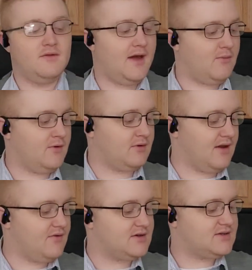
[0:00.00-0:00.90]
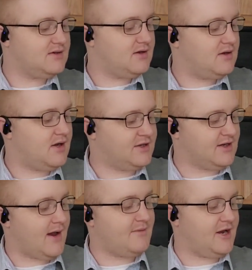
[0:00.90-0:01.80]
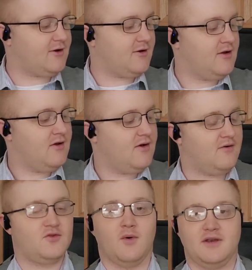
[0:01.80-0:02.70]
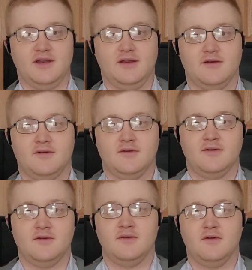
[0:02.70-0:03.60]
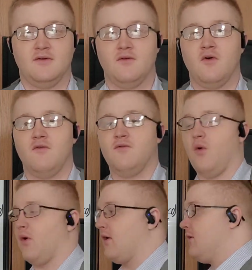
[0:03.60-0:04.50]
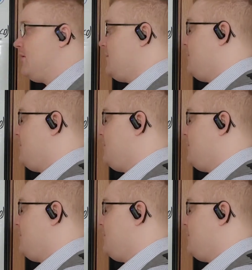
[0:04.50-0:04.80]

that will give us a denominator of 20 for